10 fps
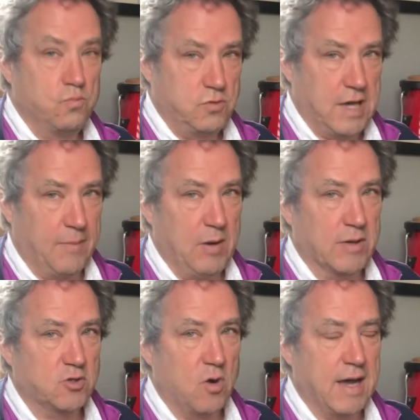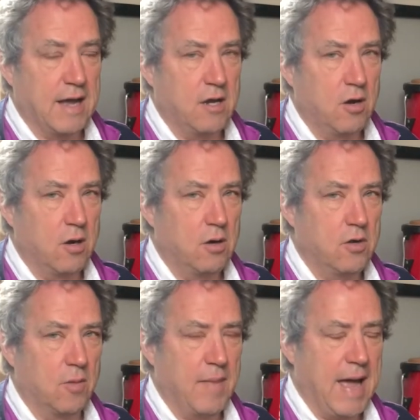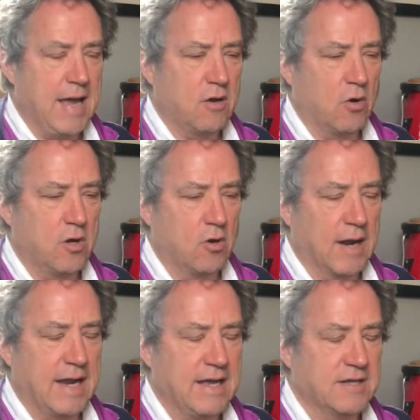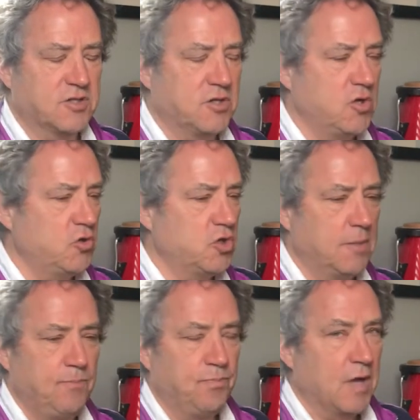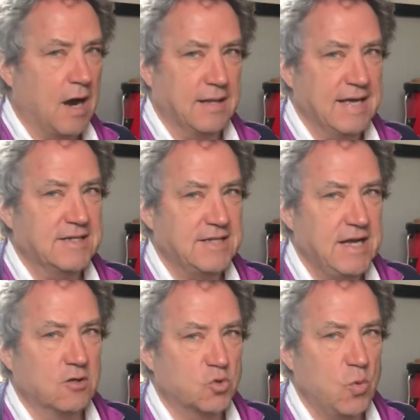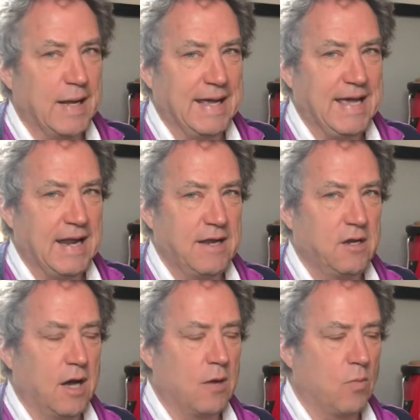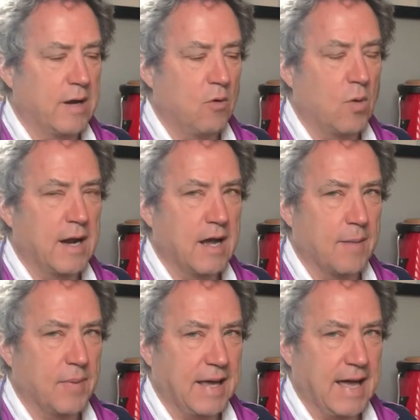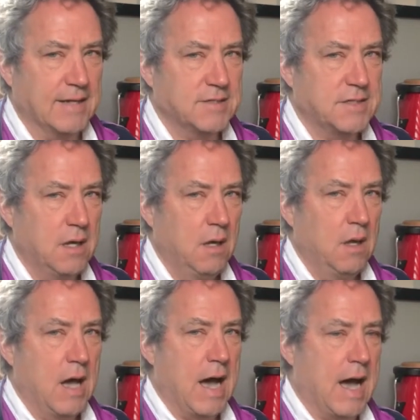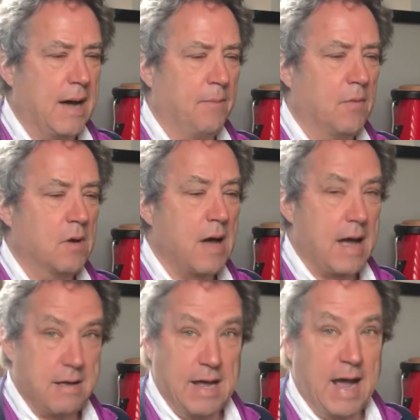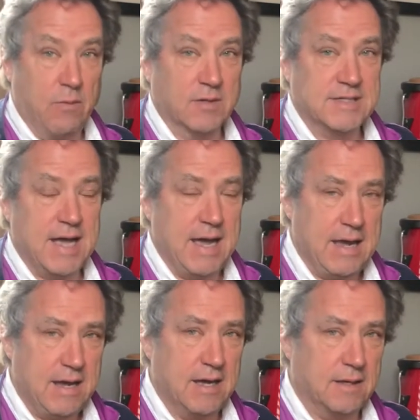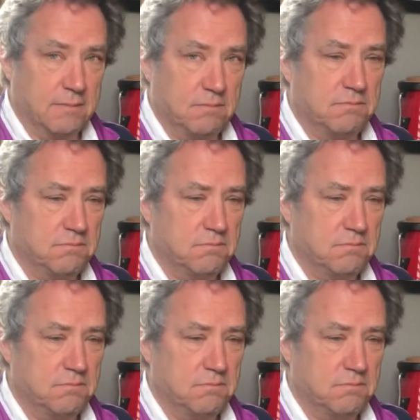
Tell me what's going on at your, your bank or your lending institution. Are these deals really getting done? What are you running up against? Um, and I will say, in